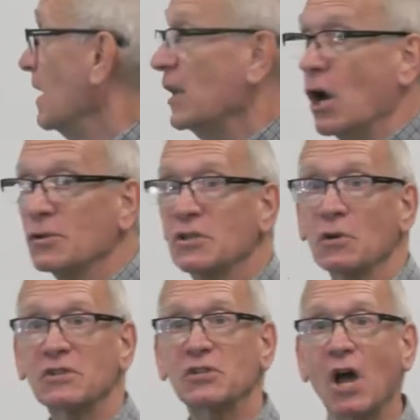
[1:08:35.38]
It
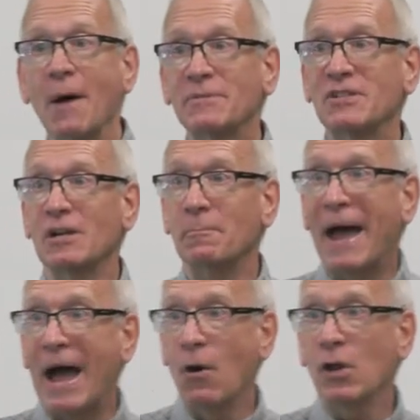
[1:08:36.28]
also stops their
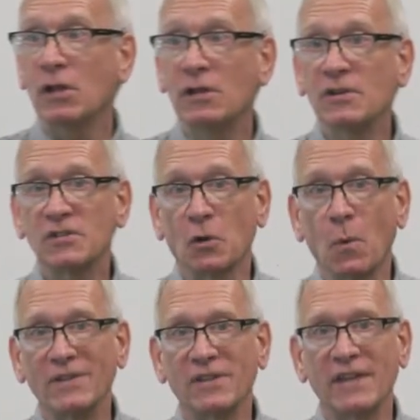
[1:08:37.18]
bowel. So
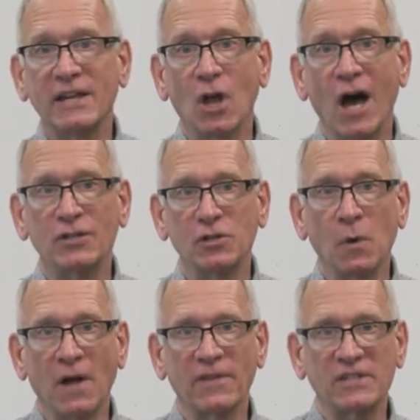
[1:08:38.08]
what do they not
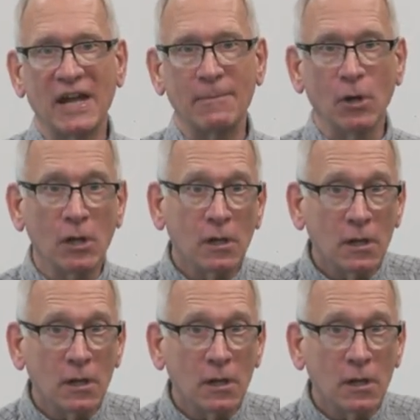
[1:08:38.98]
do on the table?